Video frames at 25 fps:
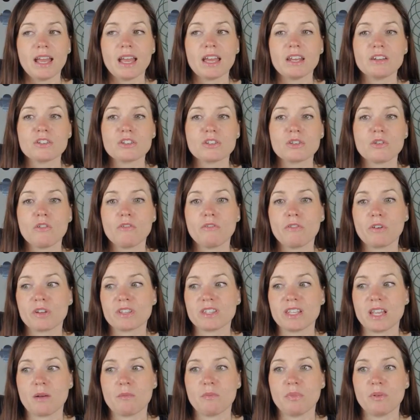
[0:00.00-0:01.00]
And so, for
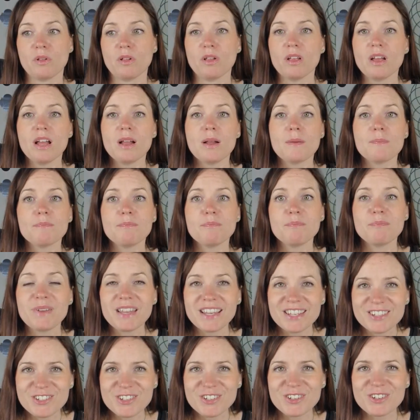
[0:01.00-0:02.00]
example,
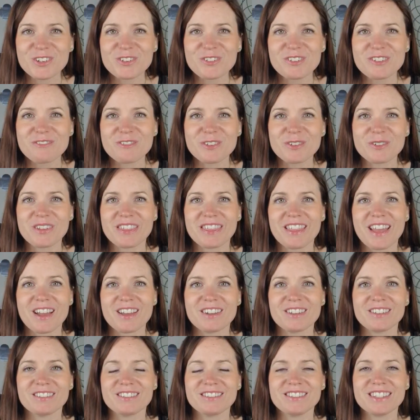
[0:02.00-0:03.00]
make sure you're reviewing
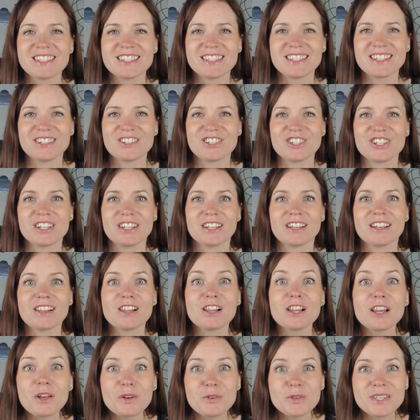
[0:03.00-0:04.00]
that listing sheet
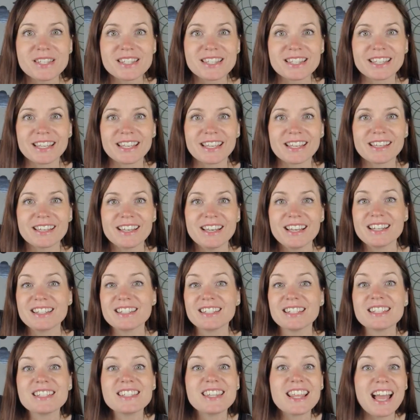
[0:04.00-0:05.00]
closely.
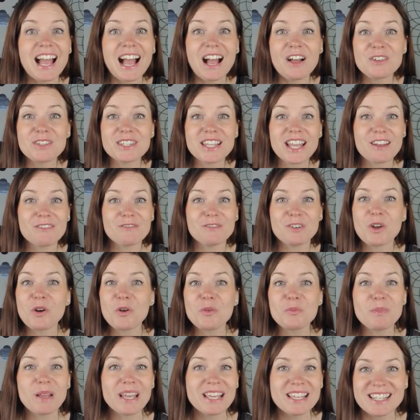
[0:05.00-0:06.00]
Does the house have
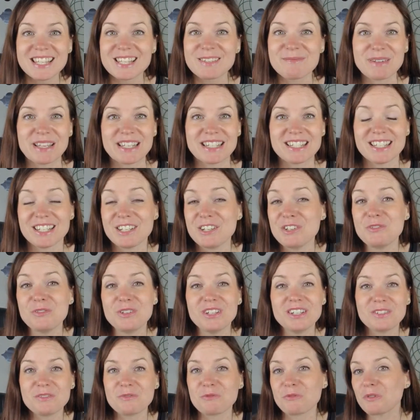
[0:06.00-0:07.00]
no basement and you
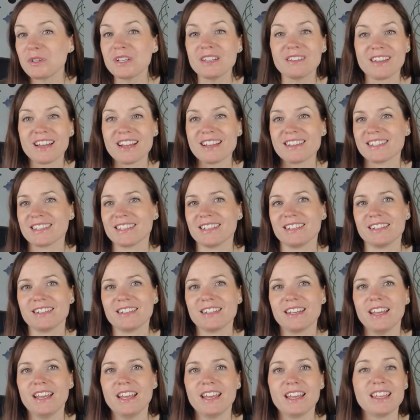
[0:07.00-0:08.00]
didn't realize it?